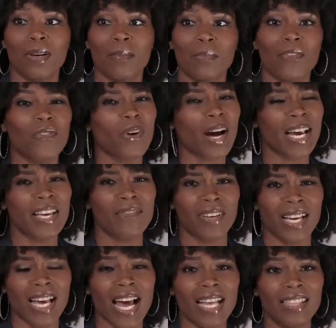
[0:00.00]
before I
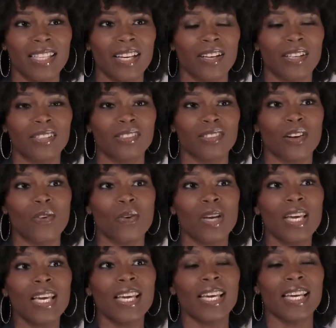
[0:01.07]
even got there. And so
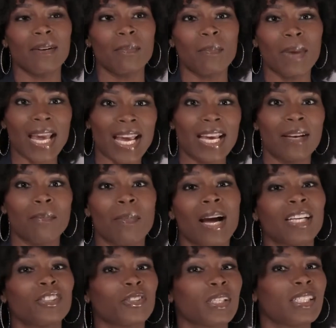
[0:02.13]
it made
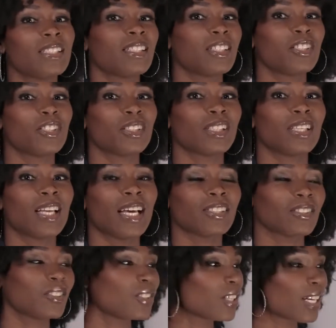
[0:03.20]
my transition as
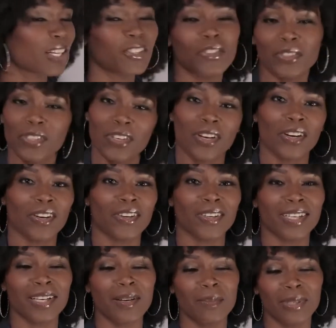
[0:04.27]
a little country girl
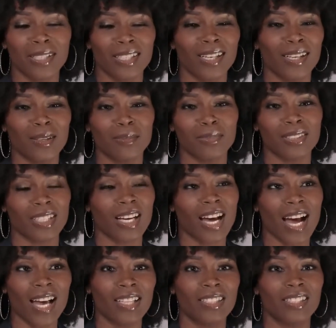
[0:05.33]
coming to
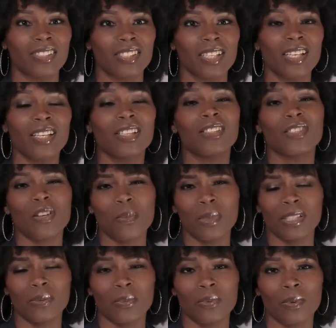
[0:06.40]
college so
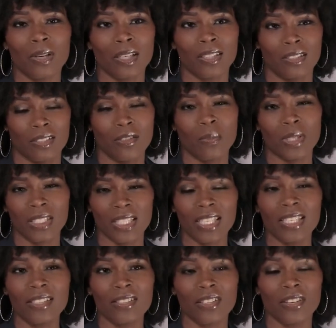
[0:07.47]
much
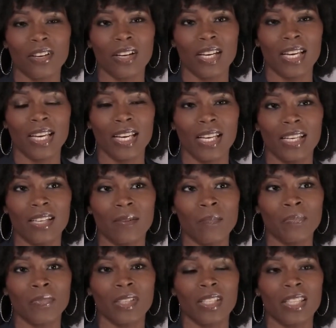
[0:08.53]
easier. And
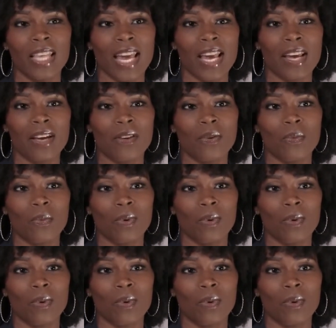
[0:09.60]
they